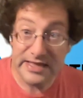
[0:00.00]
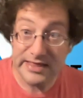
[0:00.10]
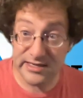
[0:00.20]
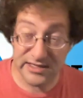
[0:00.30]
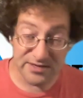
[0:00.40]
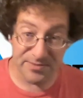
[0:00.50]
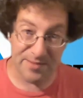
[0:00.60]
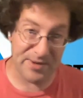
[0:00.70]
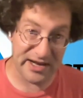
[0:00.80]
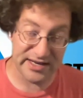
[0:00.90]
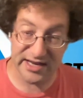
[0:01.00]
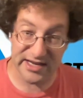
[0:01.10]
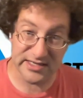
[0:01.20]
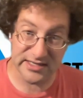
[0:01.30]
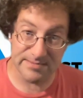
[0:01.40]
This is my
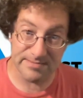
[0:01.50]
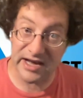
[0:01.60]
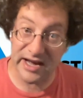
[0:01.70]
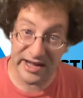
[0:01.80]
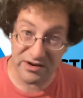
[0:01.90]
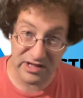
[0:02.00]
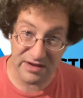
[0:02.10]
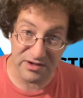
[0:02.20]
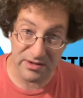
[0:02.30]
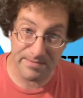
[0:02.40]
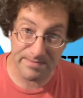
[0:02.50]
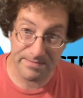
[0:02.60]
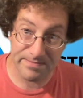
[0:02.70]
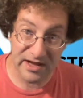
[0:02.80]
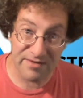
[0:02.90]
podcast, A Higher Level.
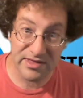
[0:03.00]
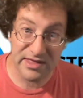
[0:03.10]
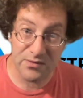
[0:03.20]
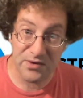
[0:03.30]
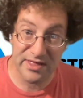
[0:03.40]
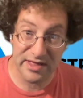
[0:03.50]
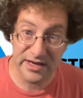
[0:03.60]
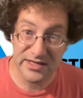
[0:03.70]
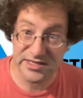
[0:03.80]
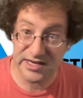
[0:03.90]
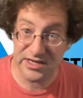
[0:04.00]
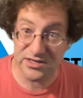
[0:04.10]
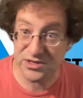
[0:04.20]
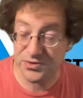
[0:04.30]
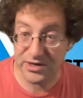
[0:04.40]
Everything we think, see,
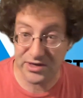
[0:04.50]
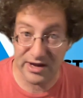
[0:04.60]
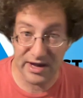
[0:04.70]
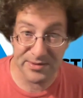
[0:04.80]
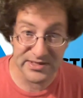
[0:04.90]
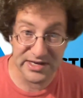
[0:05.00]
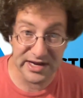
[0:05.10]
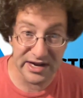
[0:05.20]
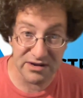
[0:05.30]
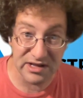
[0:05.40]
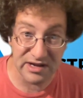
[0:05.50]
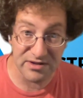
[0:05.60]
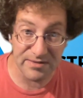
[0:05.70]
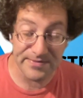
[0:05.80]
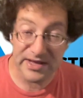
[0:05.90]
and do here happens on a higher
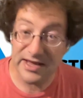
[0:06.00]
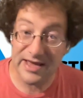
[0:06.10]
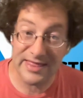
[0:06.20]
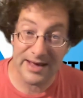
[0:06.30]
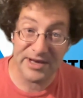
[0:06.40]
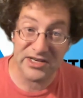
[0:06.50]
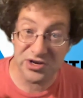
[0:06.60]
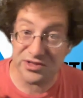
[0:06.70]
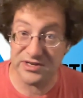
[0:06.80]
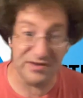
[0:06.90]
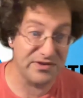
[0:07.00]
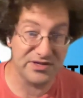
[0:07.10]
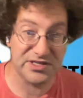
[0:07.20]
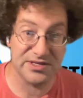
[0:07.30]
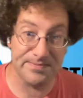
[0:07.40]
level, and that makes all the
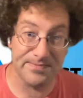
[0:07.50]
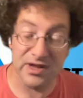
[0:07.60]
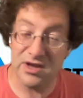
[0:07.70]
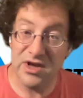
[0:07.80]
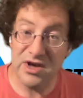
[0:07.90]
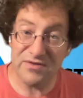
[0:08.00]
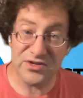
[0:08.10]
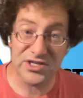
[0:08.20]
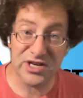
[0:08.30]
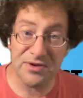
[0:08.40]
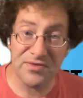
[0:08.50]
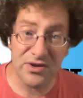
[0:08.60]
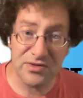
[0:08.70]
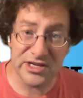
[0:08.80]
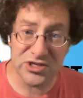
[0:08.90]
difference. For some of
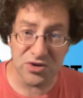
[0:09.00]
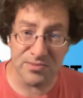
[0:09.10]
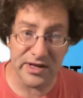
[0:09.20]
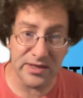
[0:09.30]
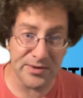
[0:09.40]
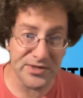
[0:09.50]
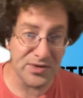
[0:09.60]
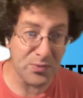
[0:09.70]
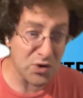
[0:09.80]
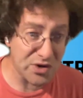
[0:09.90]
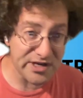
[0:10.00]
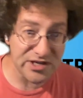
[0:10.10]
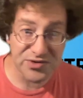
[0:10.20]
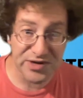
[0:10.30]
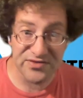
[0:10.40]
you, these are among the most important
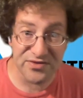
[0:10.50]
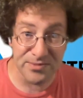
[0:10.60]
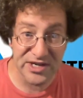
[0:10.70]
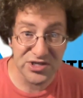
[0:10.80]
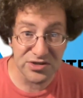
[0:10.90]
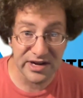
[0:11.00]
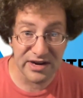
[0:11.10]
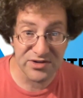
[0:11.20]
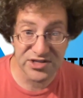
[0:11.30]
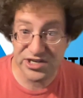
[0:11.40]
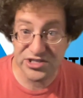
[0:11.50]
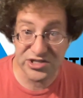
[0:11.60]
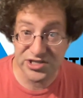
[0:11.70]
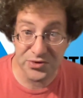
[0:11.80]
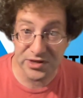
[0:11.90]
and transformational
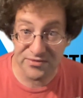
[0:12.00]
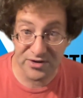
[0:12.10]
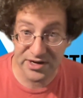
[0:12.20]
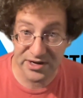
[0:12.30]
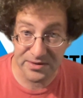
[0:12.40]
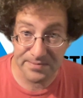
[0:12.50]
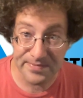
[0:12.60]
conversations you will ever hear,